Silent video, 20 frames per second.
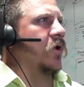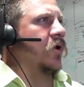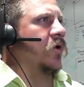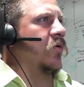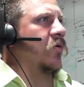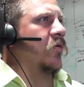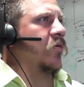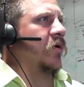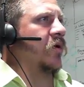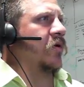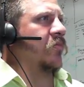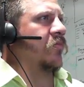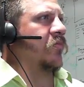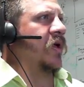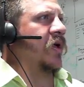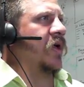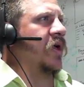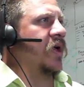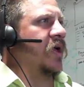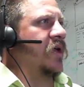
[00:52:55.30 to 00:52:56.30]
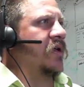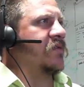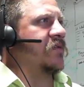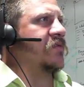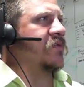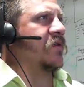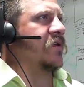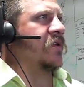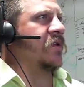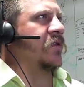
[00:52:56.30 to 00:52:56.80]
You know what we could
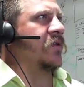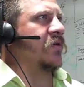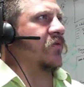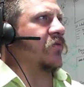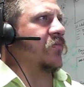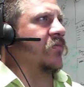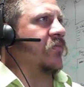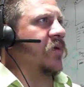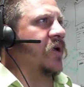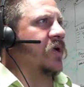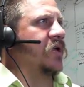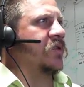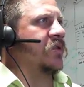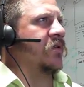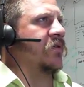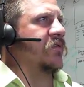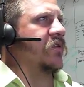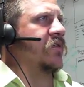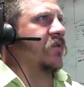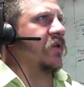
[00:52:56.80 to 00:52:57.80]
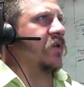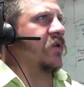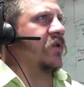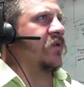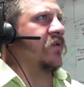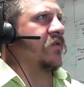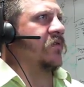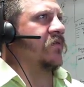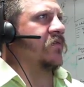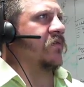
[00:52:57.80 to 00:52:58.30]
pass in that would make this
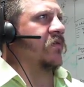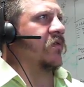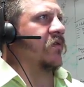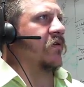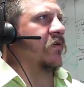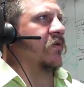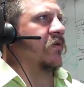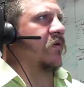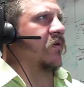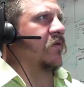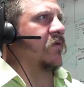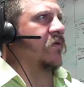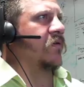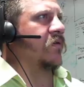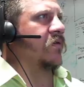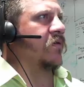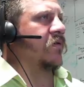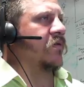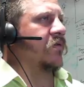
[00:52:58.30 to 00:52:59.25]
easier?